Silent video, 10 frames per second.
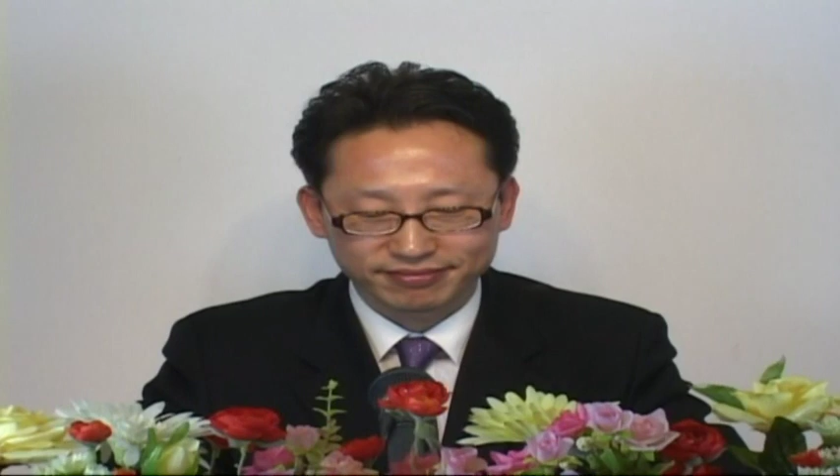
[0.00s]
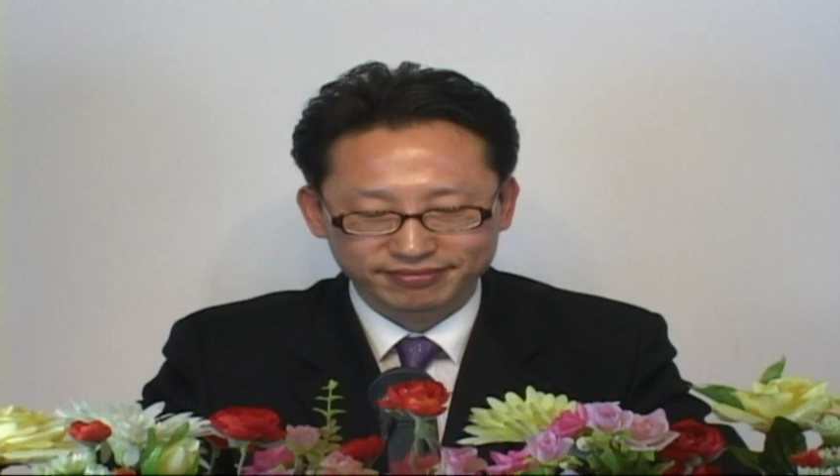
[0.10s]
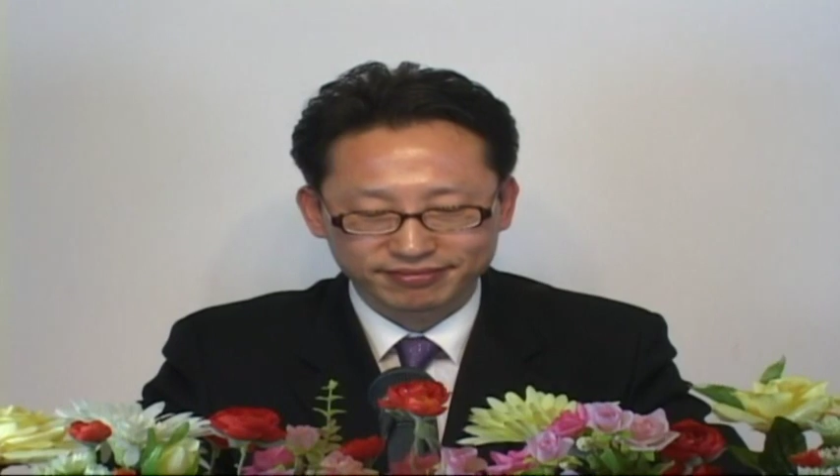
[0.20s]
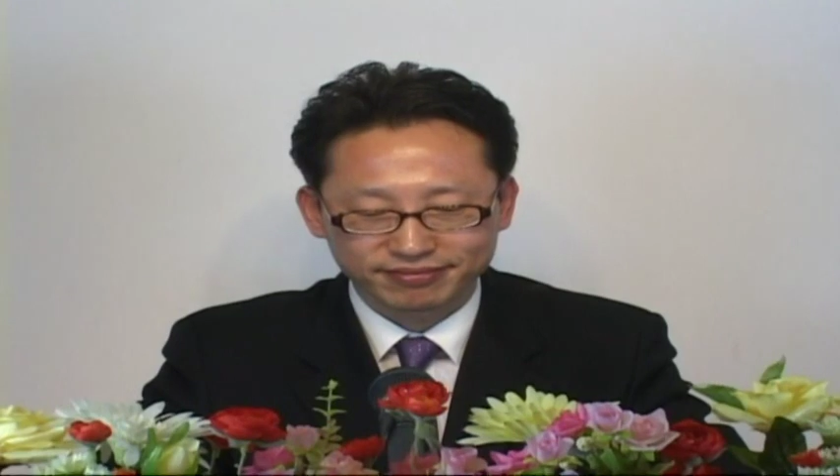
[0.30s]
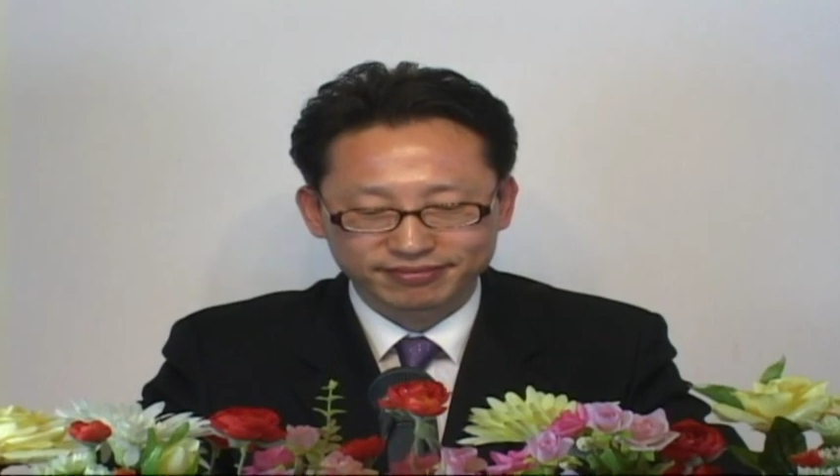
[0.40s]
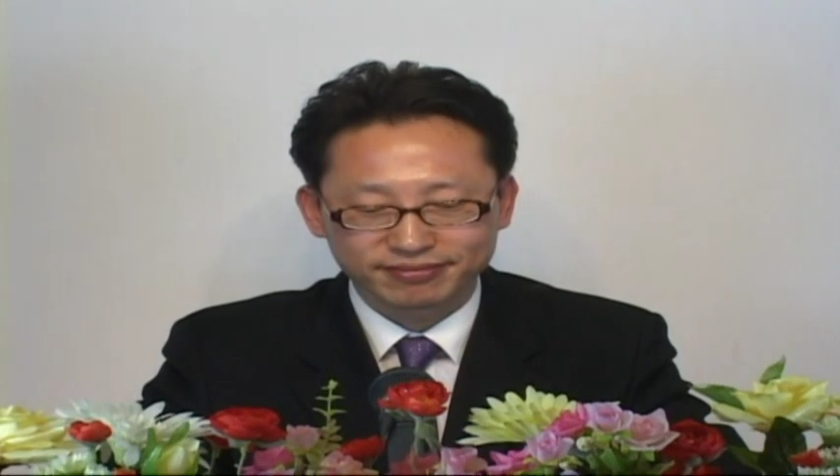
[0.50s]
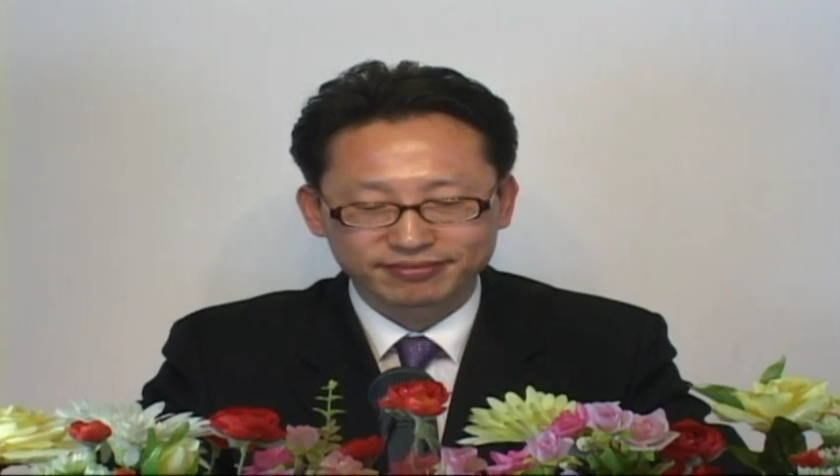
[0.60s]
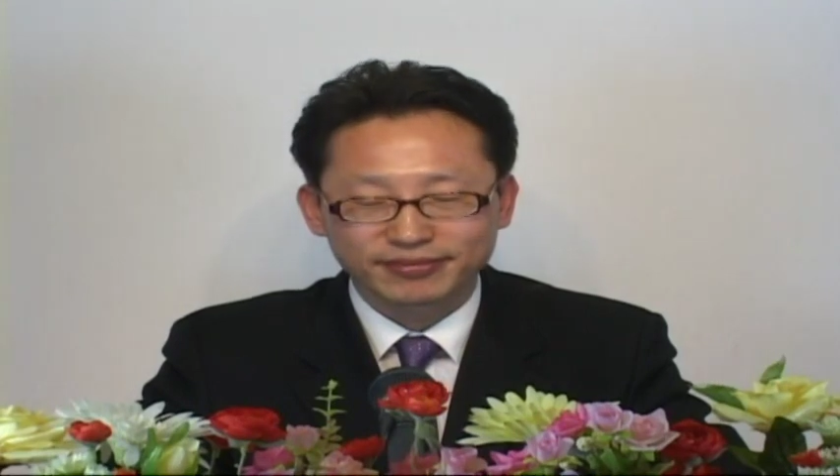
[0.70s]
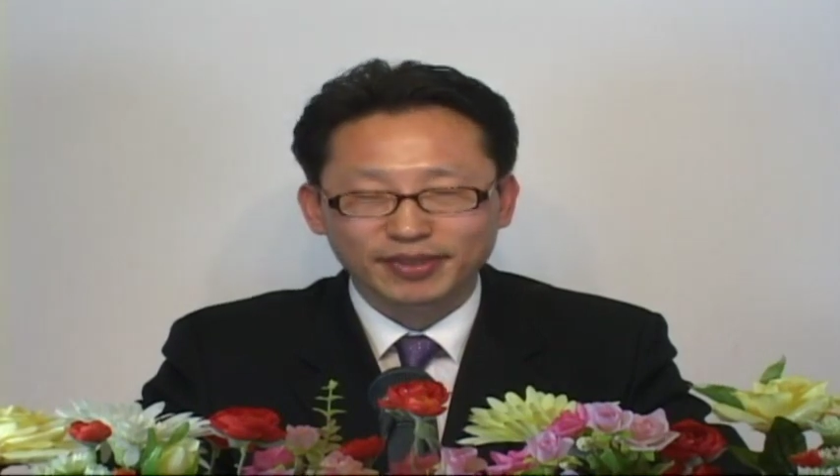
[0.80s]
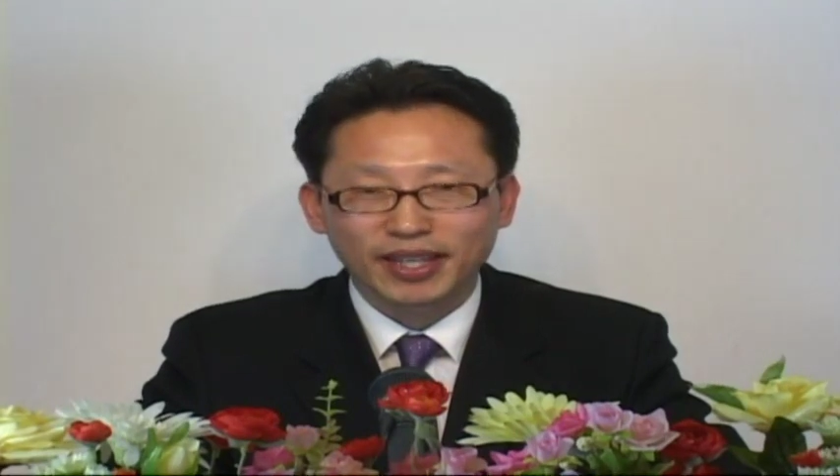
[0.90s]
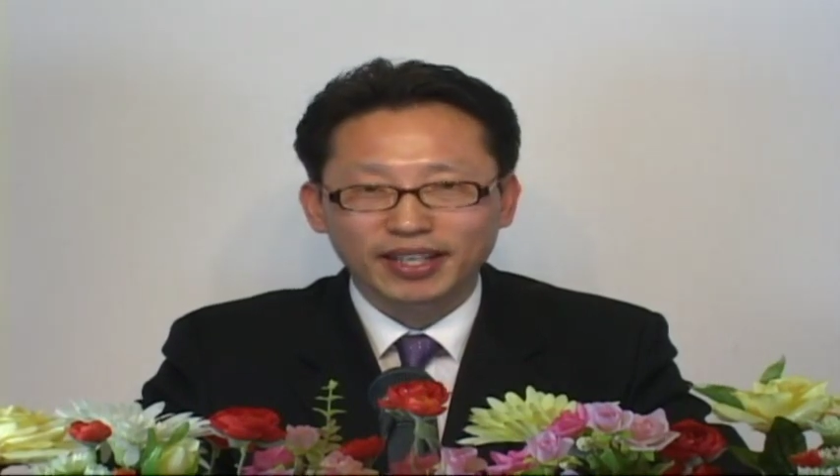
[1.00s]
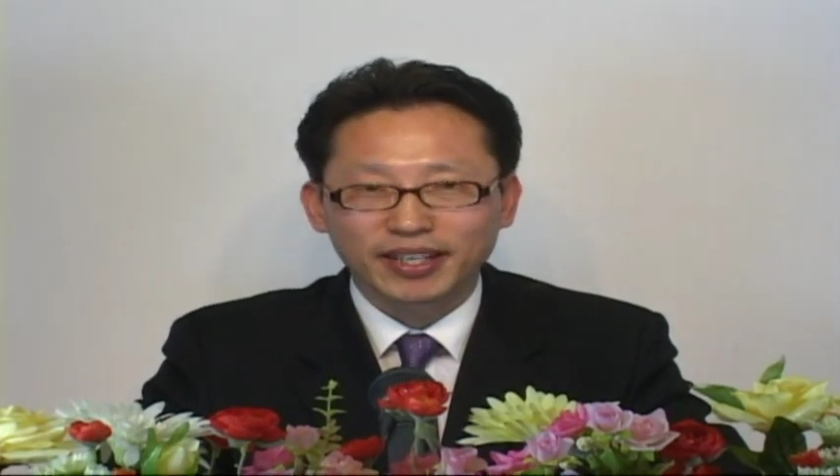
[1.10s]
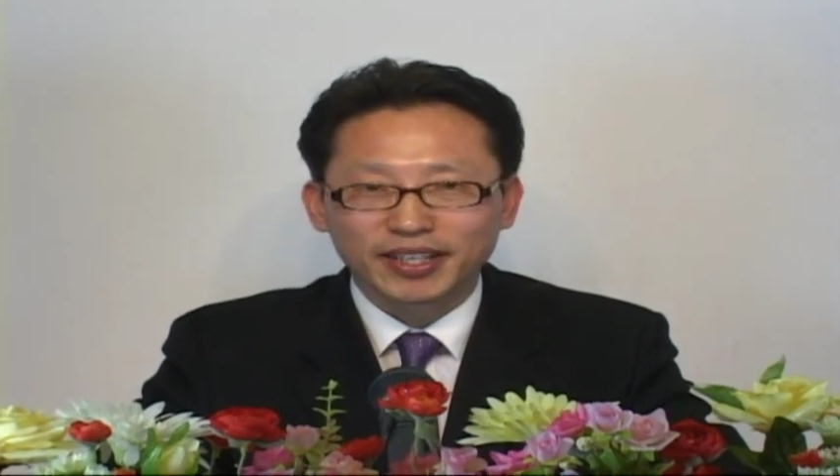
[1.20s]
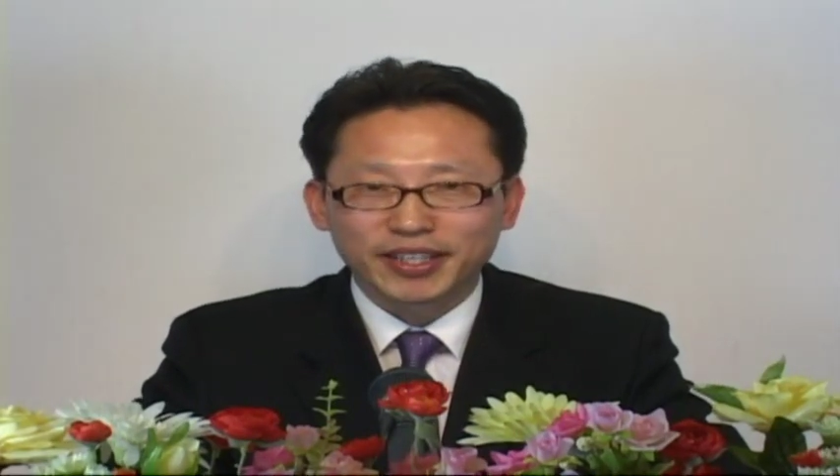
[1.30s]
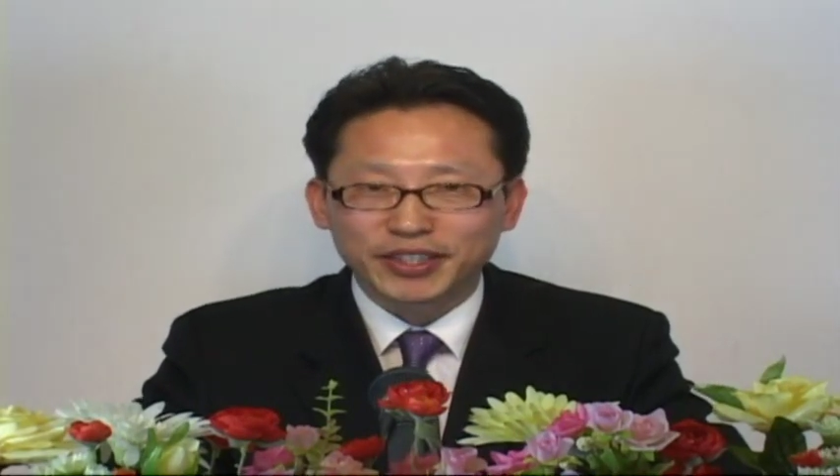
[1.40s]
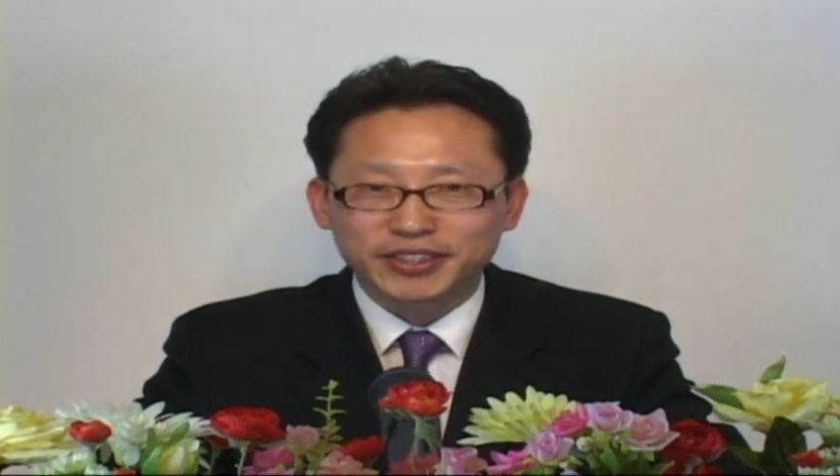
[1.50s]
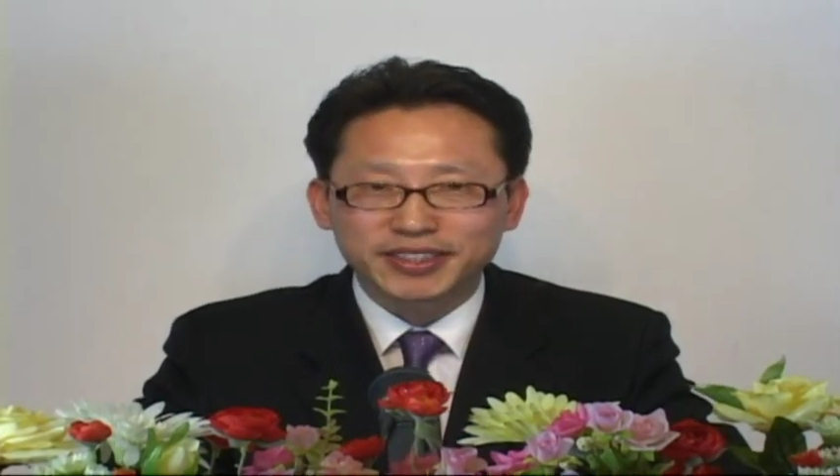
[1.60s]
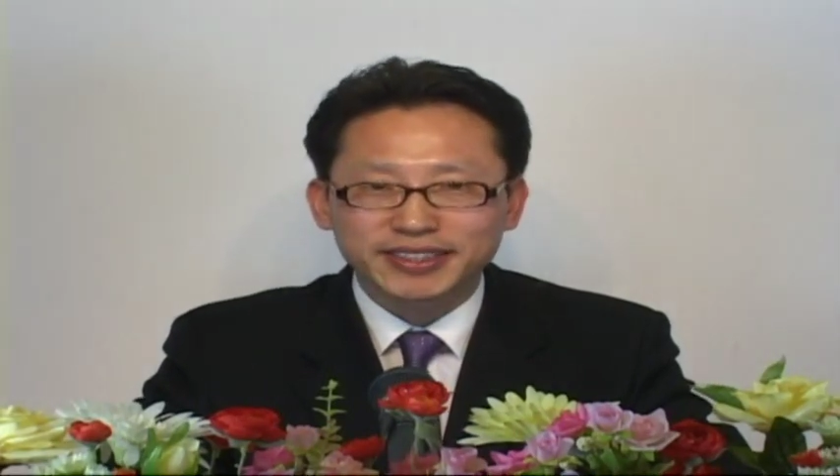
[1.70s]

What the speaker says: when the people